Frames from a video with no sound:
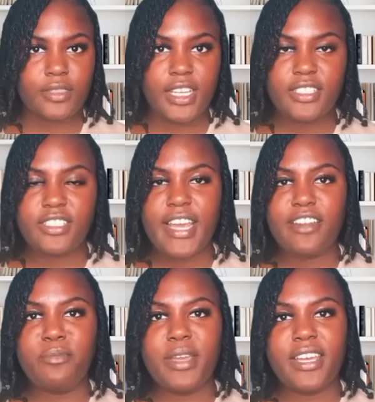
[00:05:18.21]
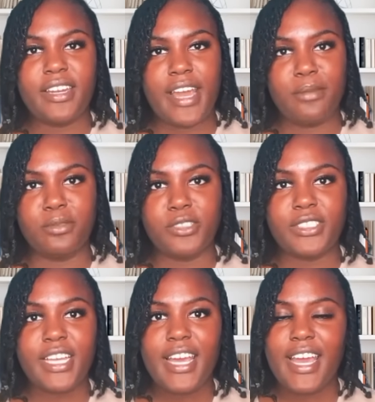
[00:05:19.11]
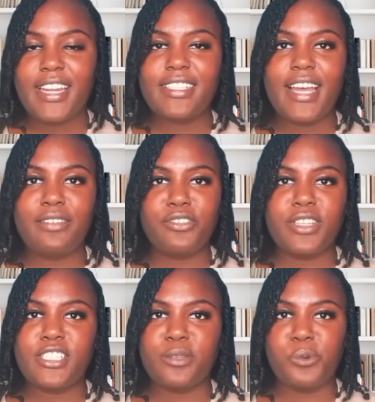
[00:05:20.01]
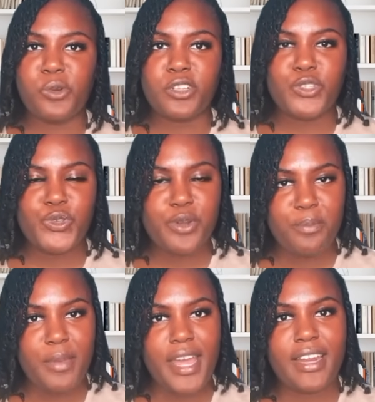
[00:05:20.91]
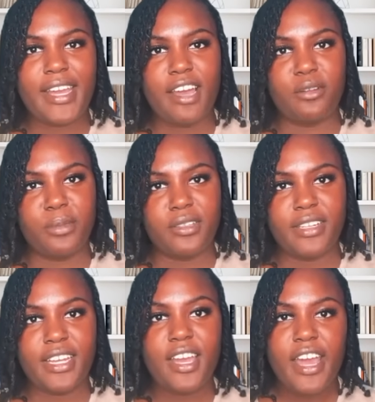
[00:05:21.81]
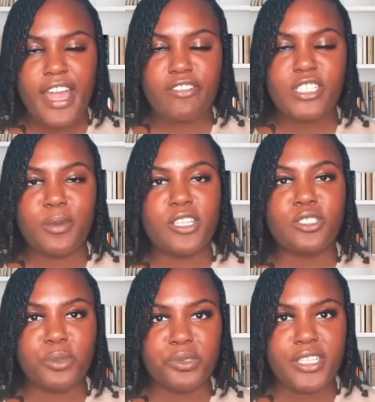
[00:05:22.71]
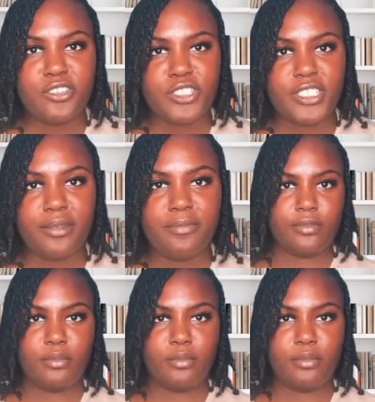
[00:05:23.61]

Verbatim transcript: Instead of being enablers, it is time for these supporters to demand accountability and responsible leadership.